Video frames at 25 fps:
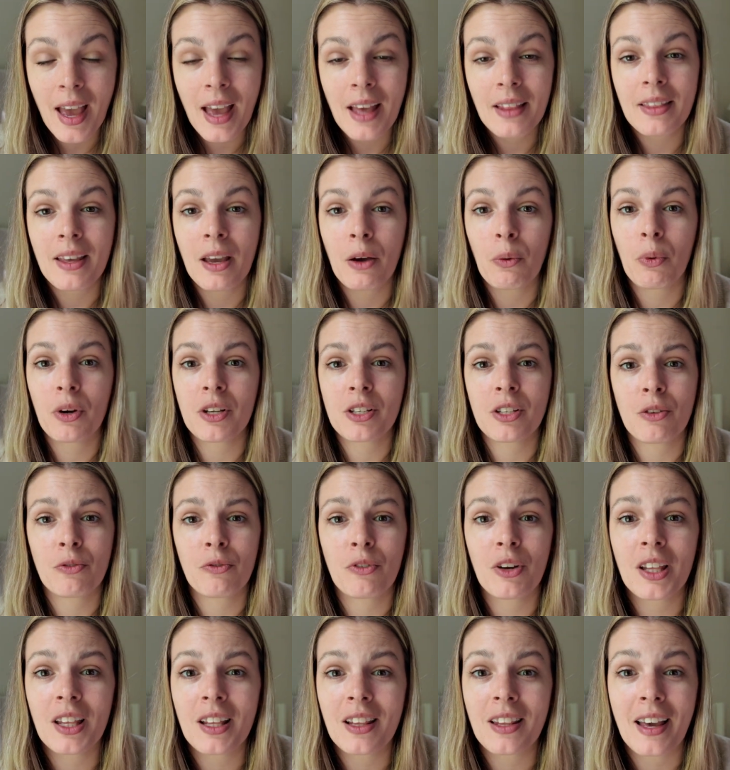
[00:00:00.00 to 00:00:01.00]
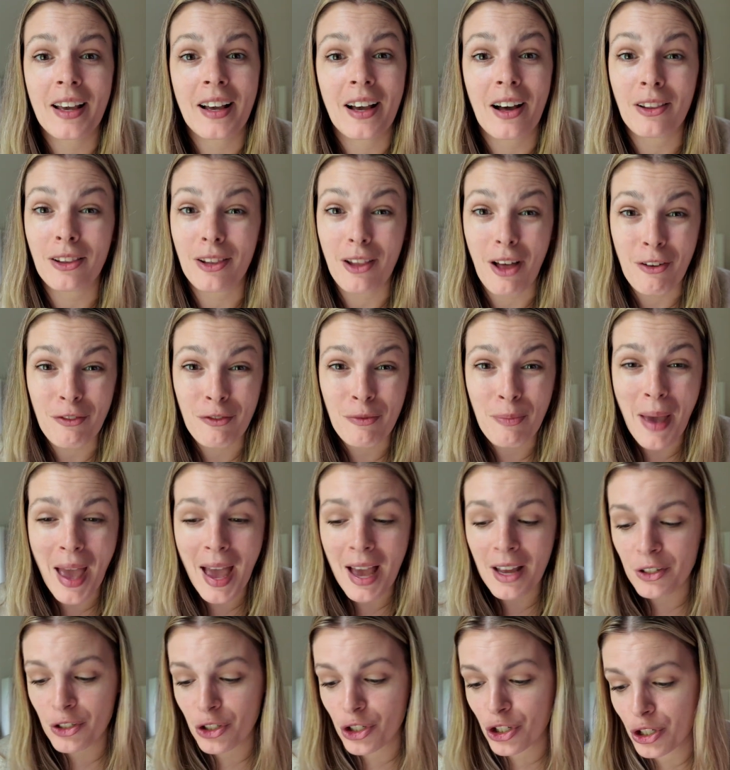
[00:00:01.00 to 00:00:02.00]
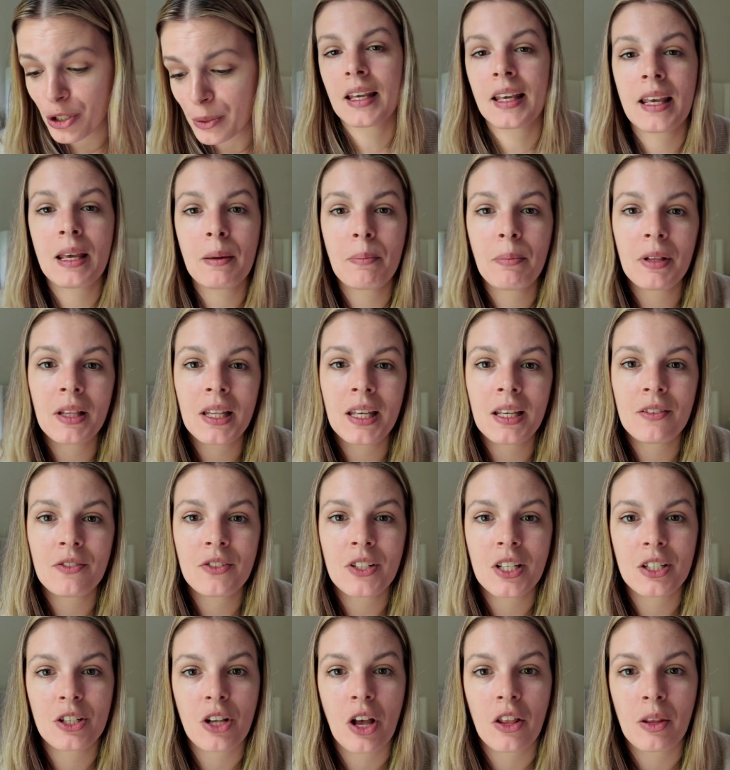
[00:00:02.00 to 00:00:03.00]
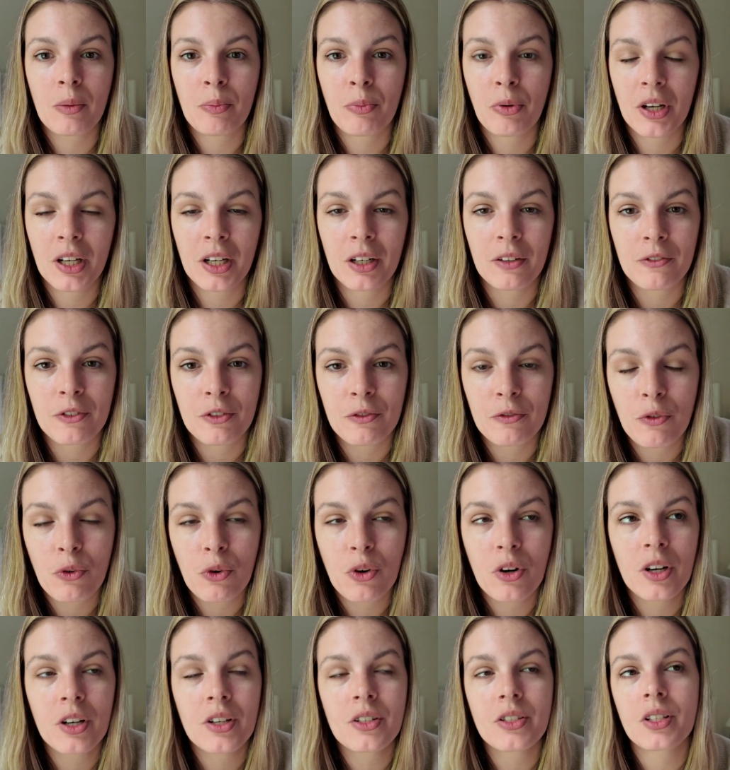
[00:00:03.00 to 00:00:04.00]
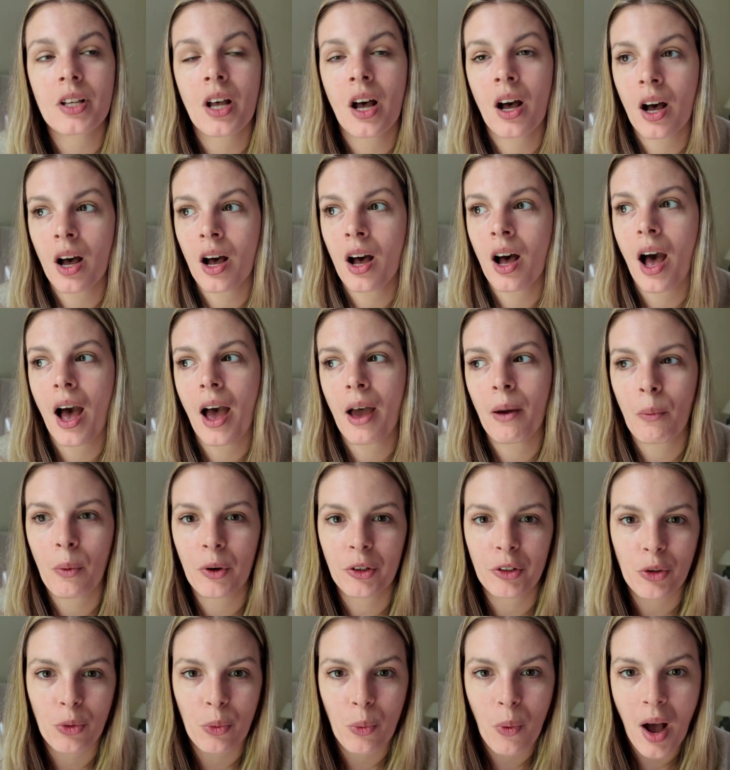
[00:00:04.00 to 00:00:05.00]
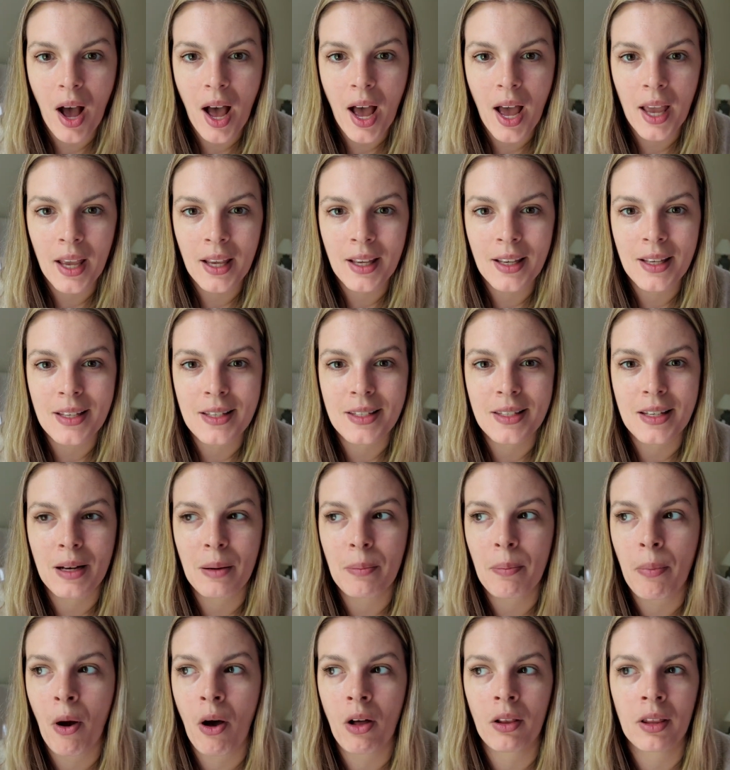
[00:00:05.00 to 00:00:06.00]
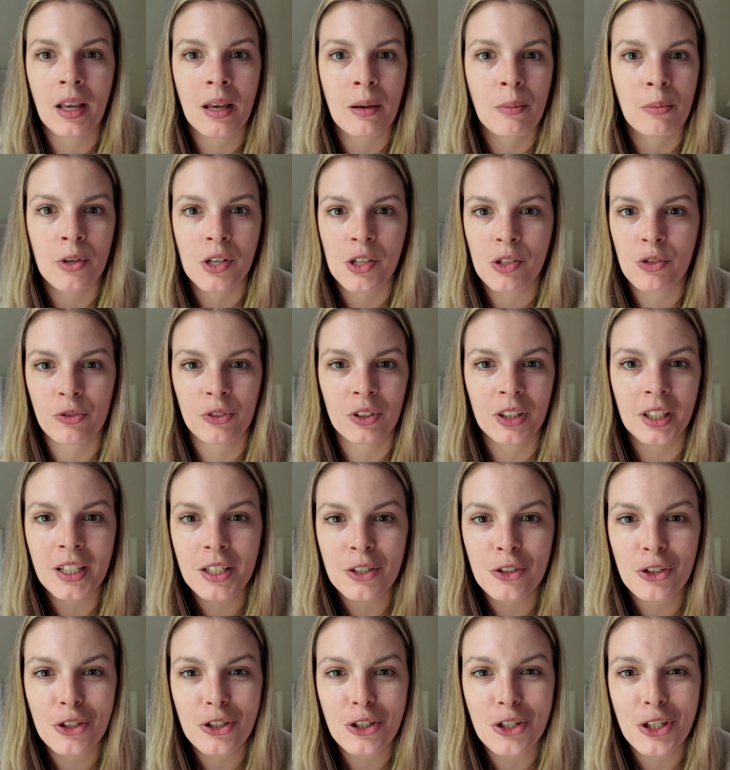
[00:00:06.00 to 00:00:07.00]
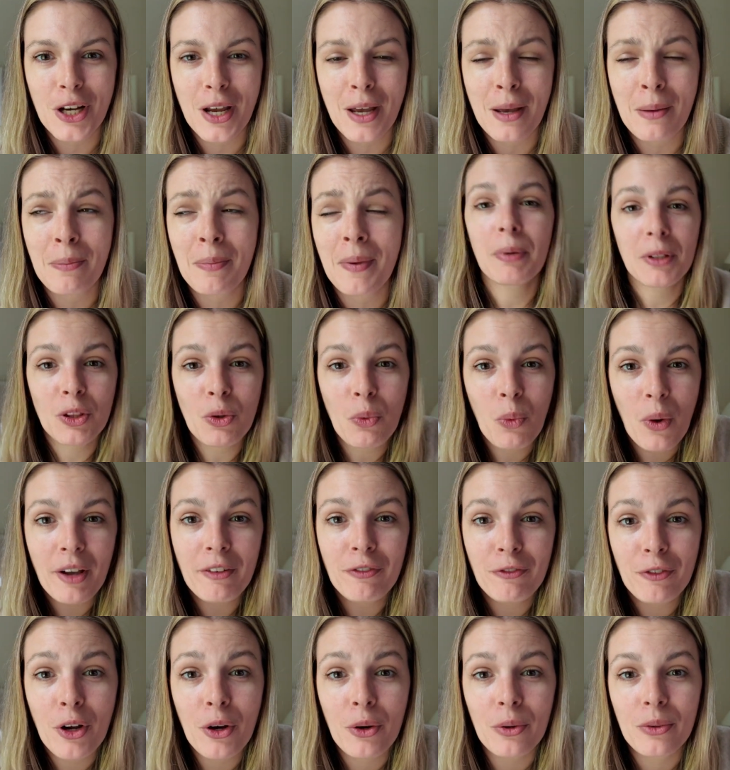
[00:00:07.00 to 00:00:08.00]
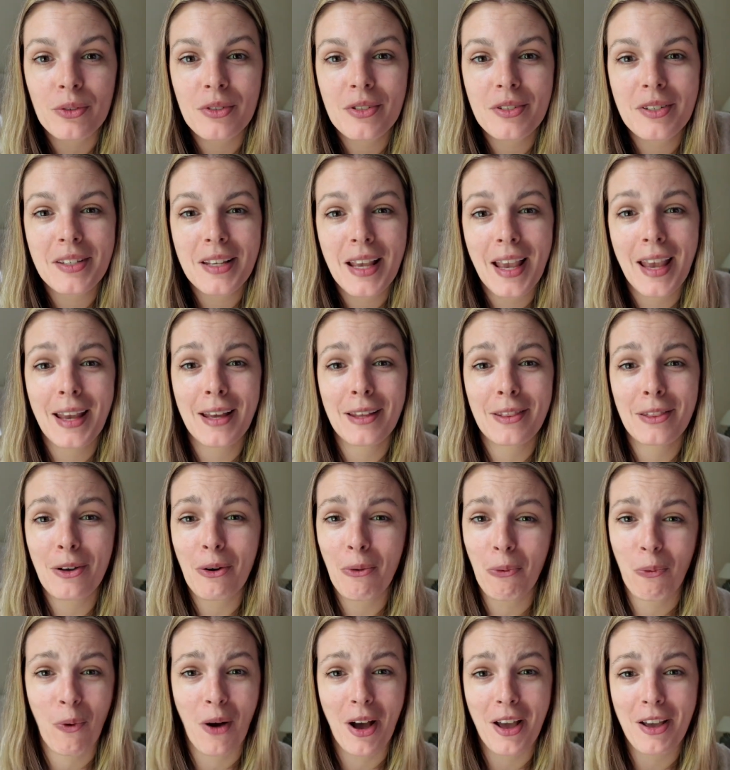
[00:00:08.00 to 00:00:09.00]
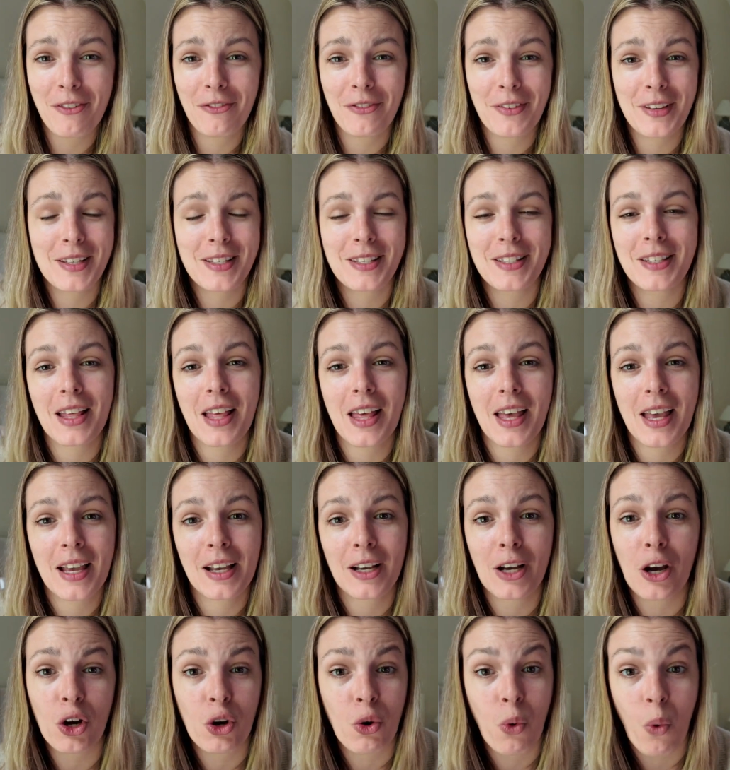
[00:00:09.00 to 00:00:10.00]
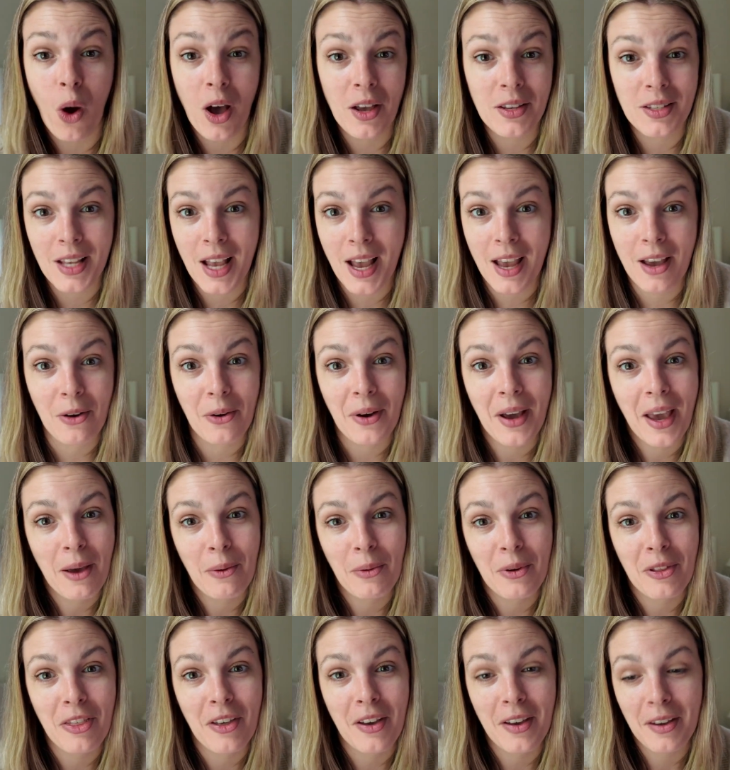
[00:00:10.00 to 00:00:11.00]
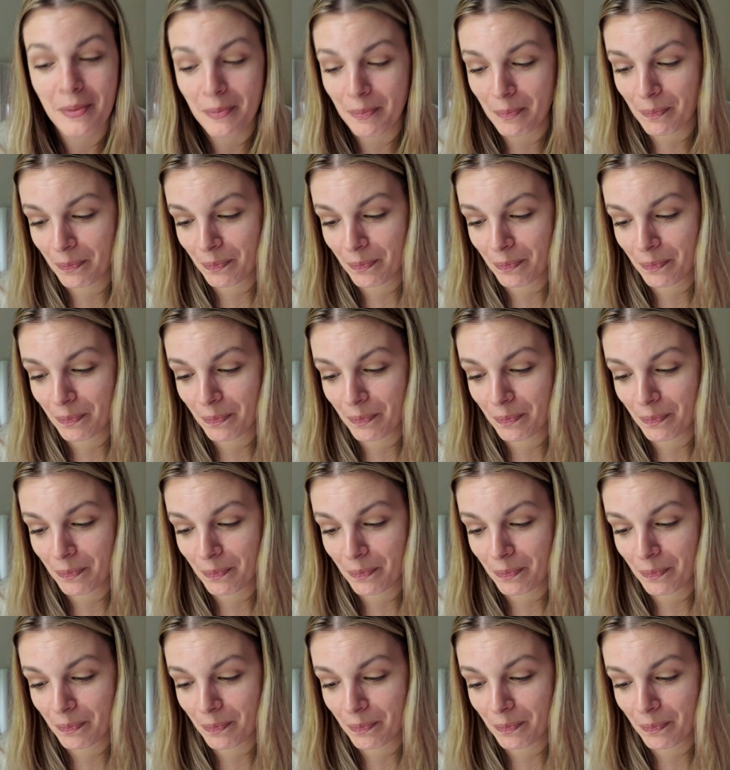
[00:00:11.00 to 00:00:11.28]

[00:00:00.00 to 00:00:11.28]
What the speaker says: It wasn't really like a love match. He believes he's on the brink of divorce. I wonder why. He's in a polyamorous relationship, but the wife knows, and the wife is like quasi okay with it.